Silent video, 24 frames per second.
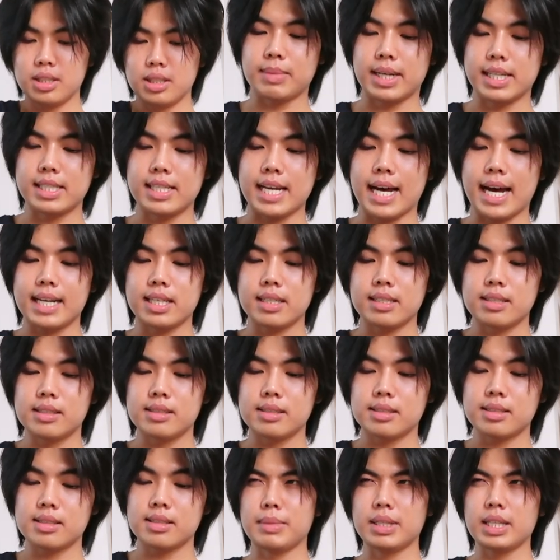My dad
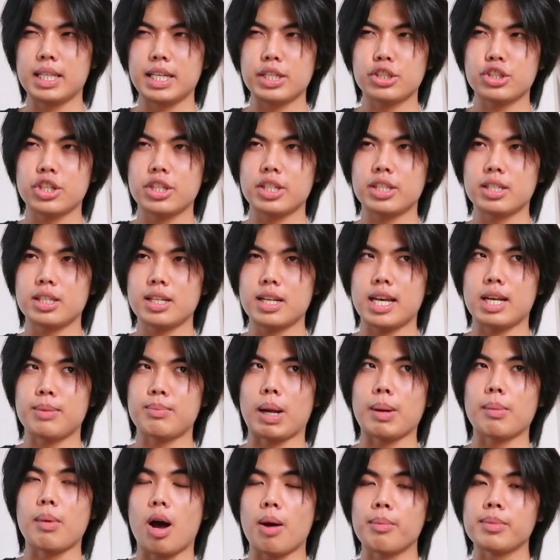is Malaysian and
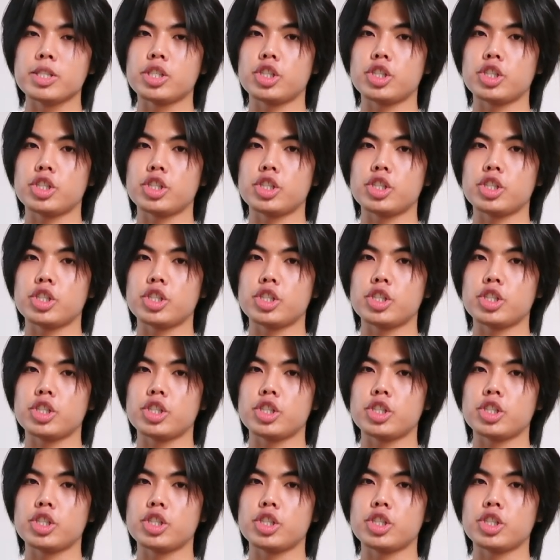my mom